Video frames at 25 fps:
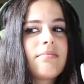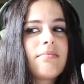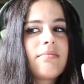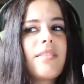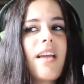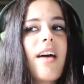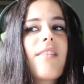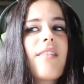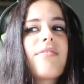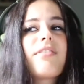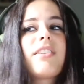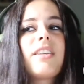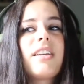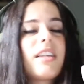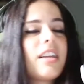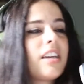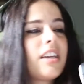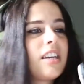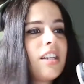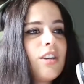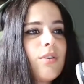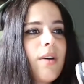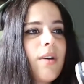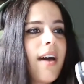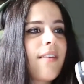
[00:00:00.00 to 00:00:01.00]
not feeling
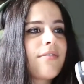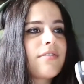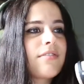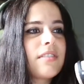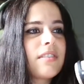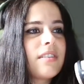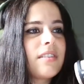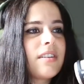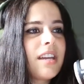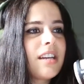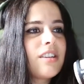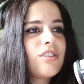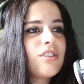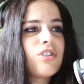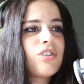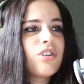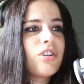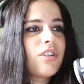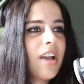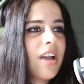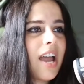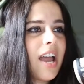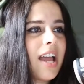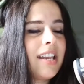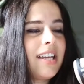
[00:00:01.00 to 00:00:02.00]
like you have to
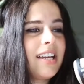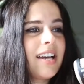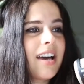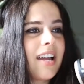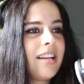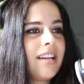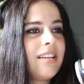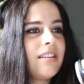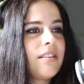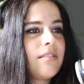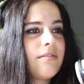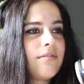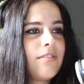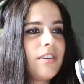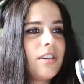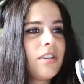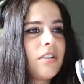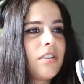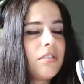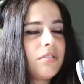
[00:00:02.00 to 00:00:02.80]
exert any kind of,